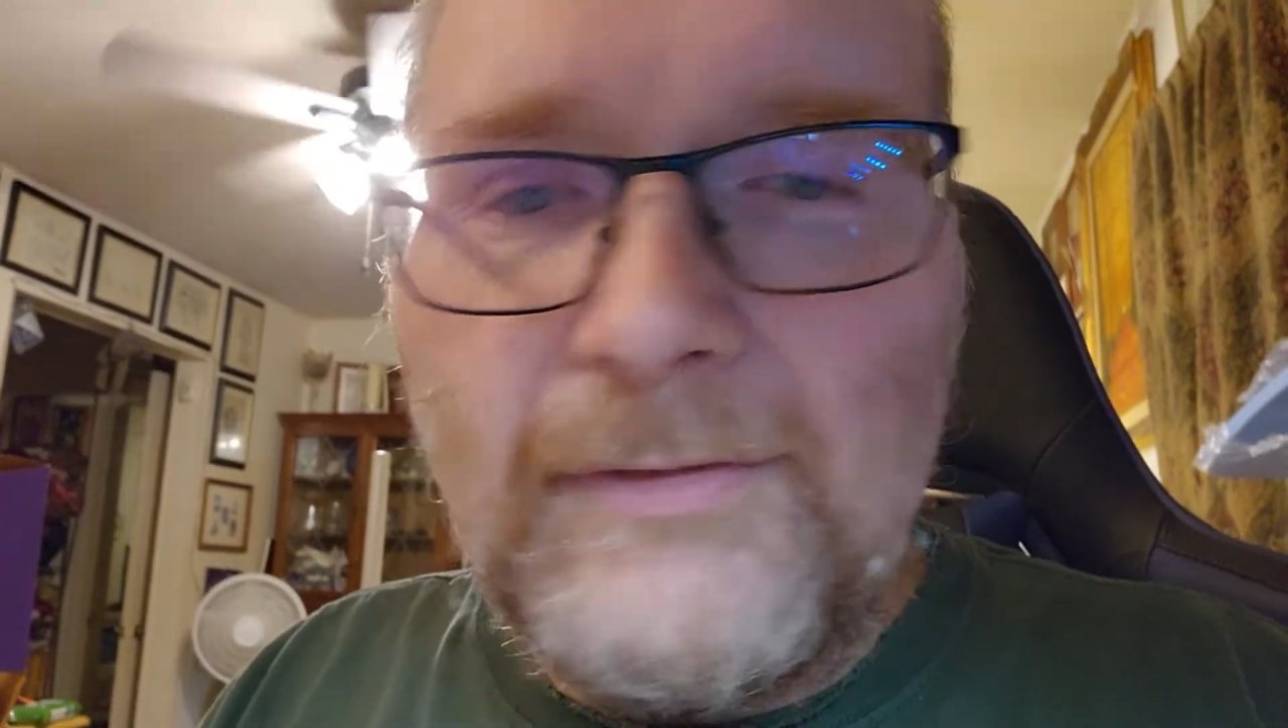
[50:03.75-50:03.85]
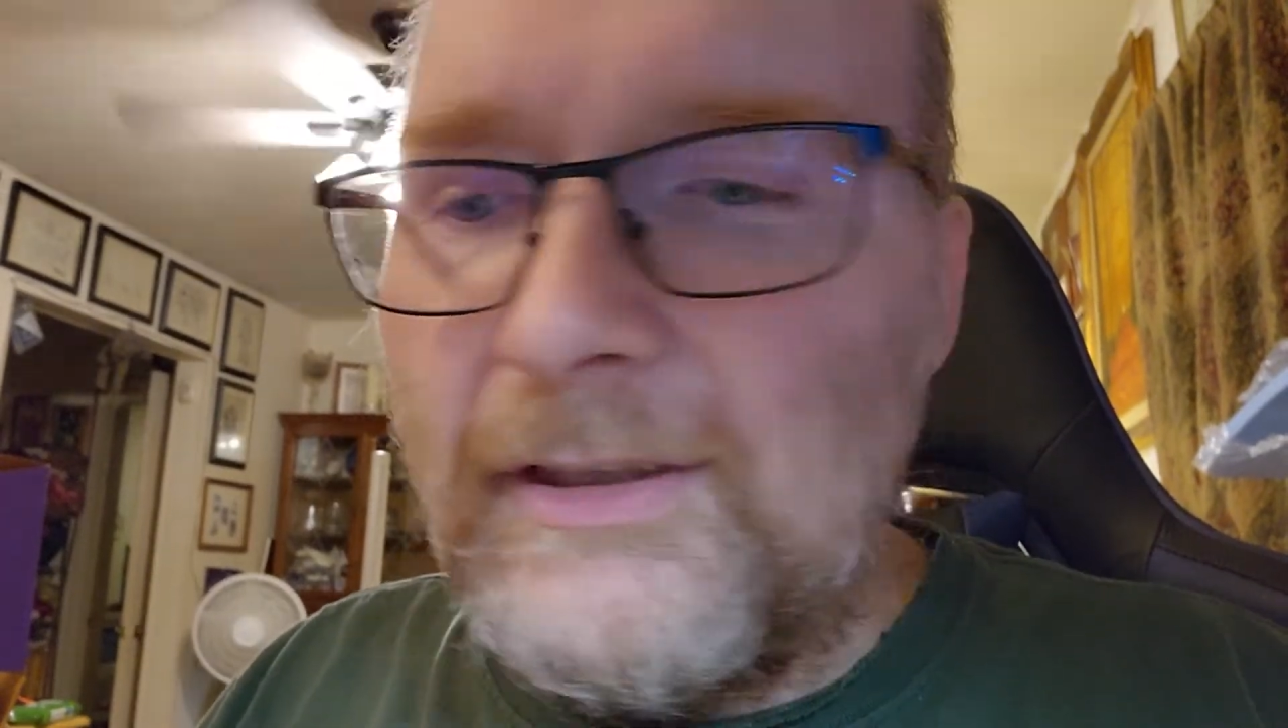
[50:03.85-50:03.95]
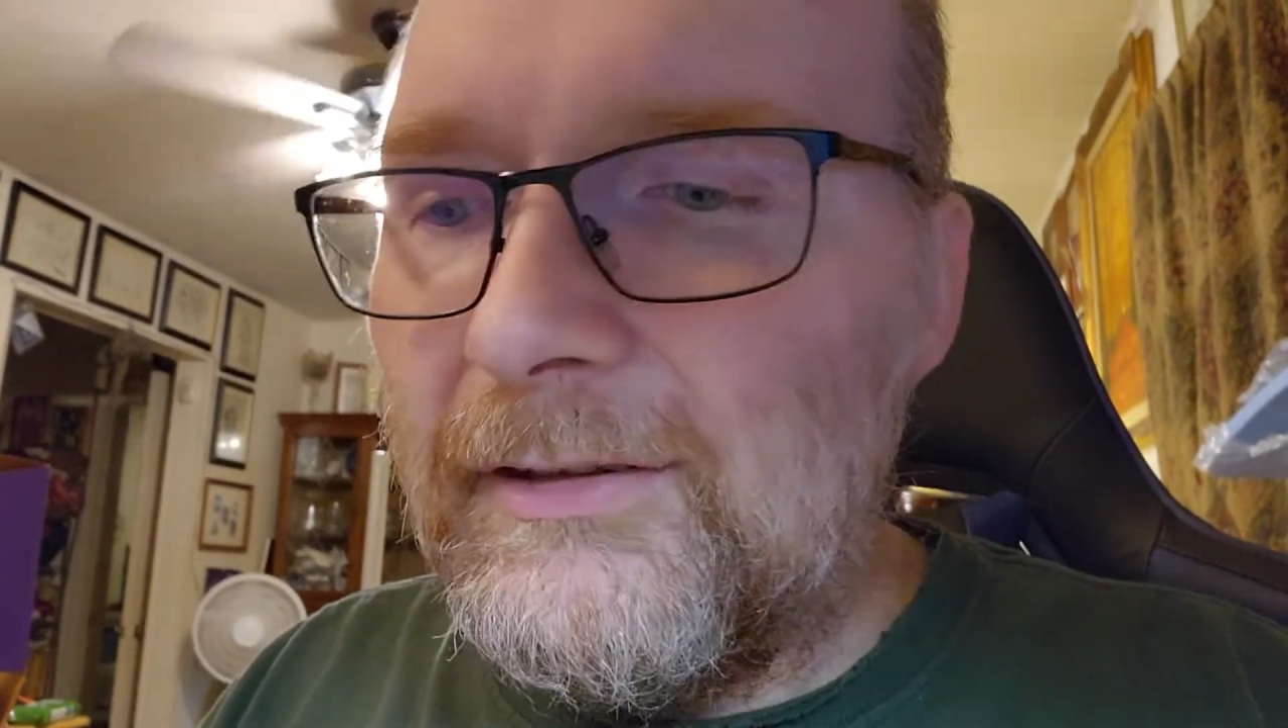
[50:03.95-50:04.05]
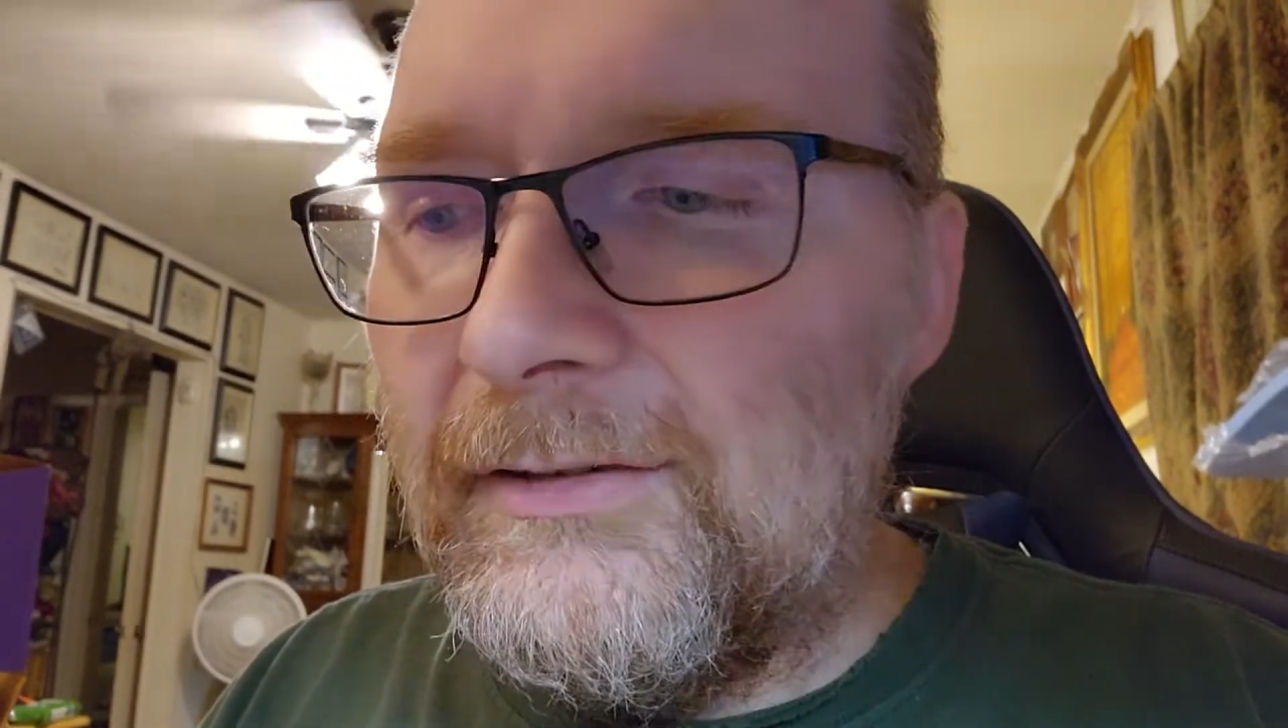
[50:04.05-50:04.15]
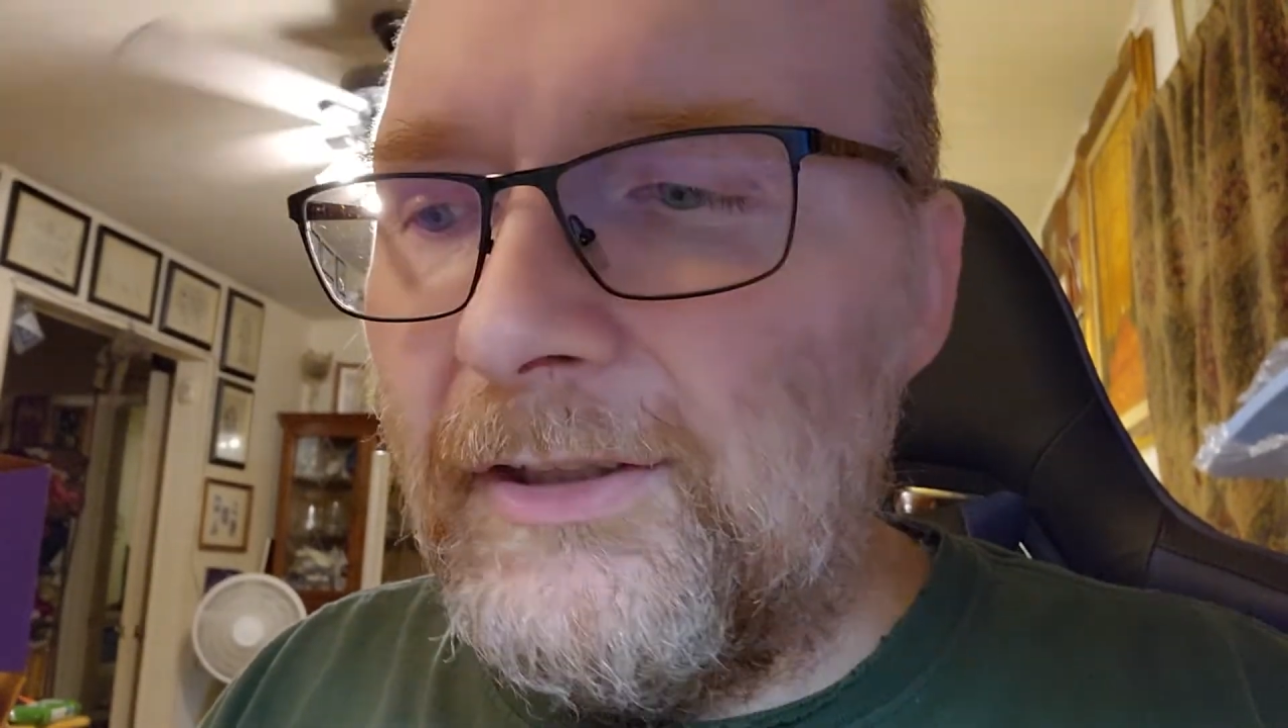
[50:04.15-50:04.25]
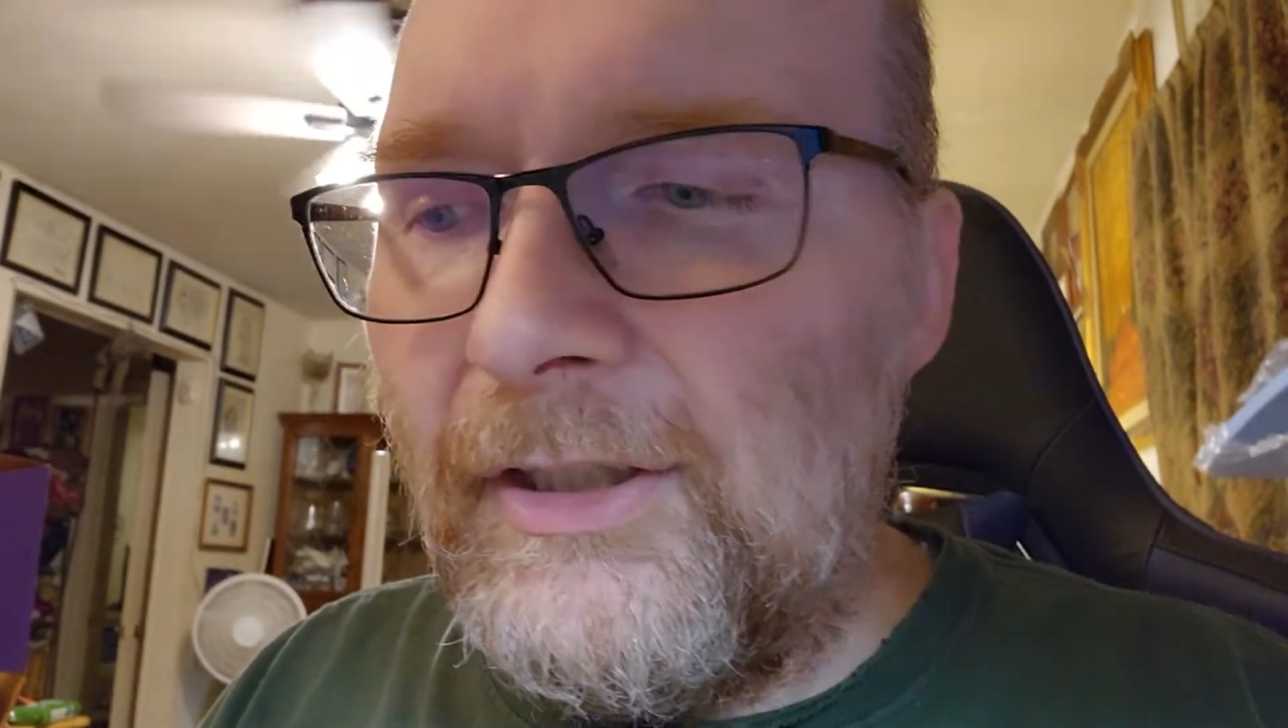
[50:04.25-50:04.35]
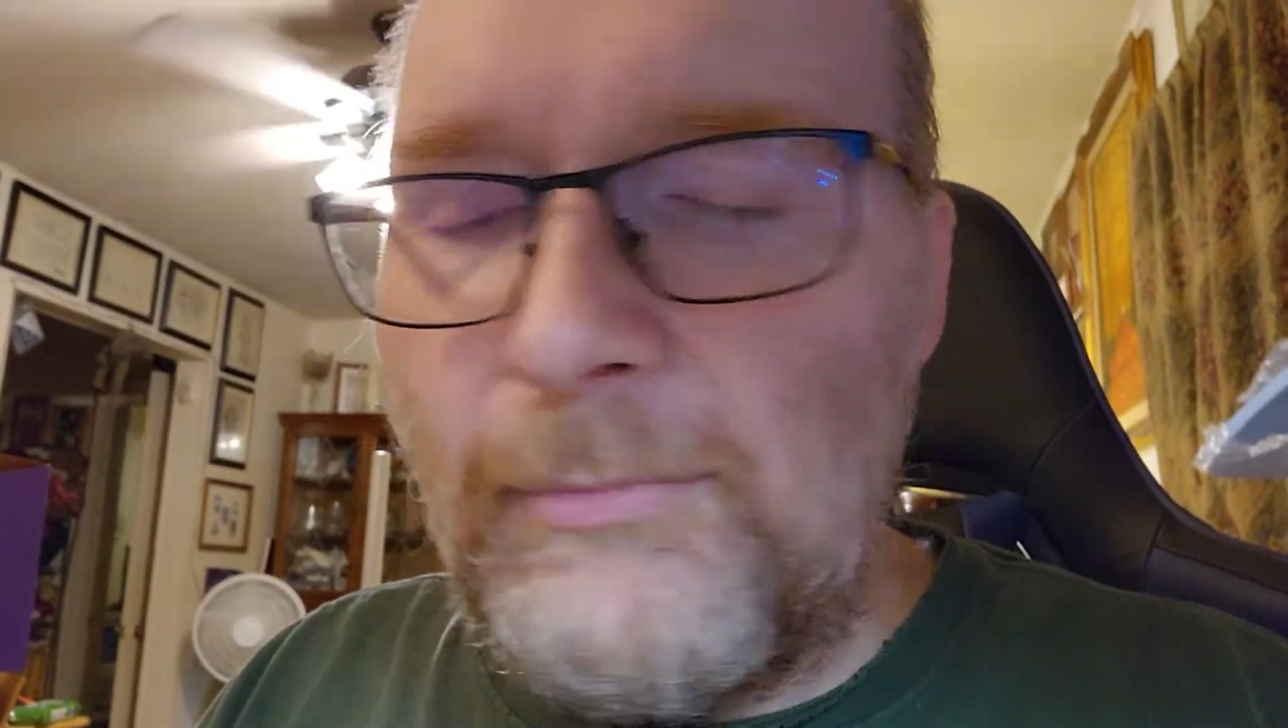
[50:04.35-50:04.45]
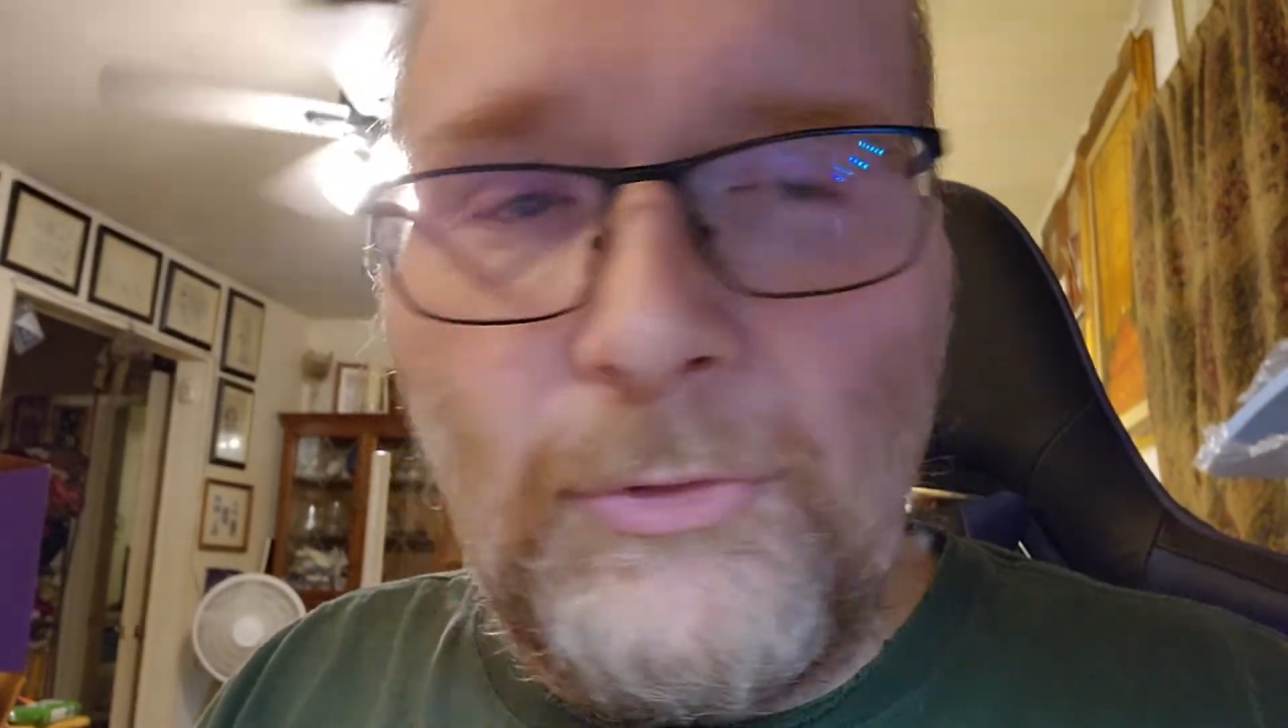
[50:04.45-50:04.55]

You know, you